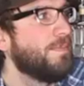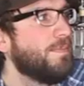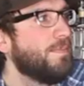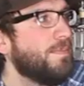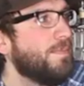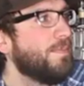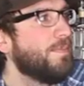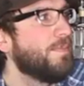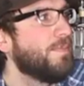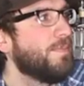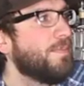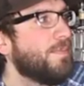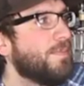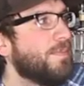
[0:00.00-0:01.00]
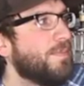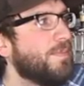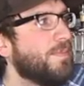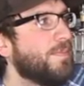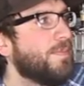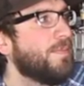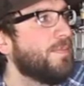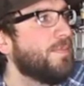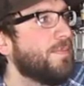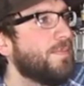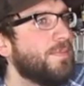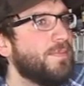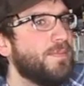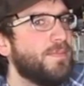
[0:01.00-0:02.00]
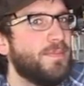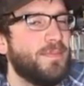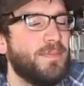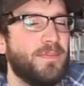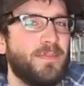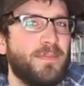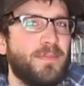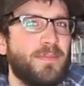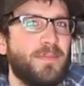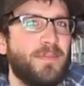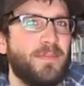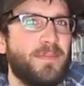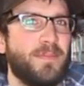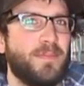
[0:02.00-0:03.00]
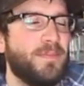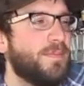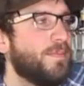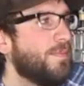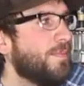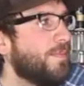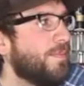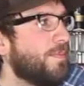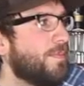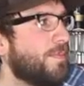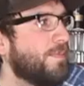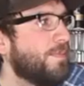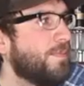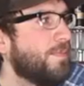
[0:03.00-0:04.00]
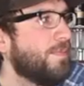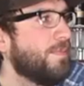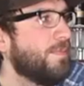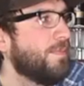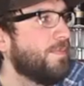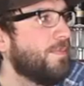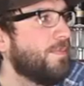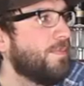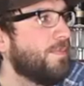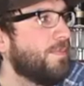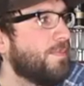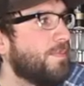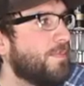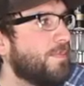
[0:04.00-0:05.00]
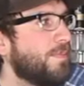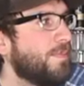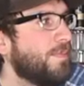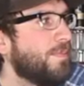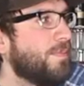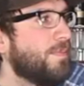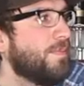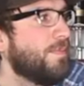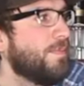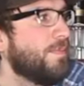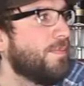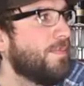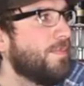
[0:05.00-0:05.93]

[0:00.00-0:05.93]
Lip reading: This person isn't speaking.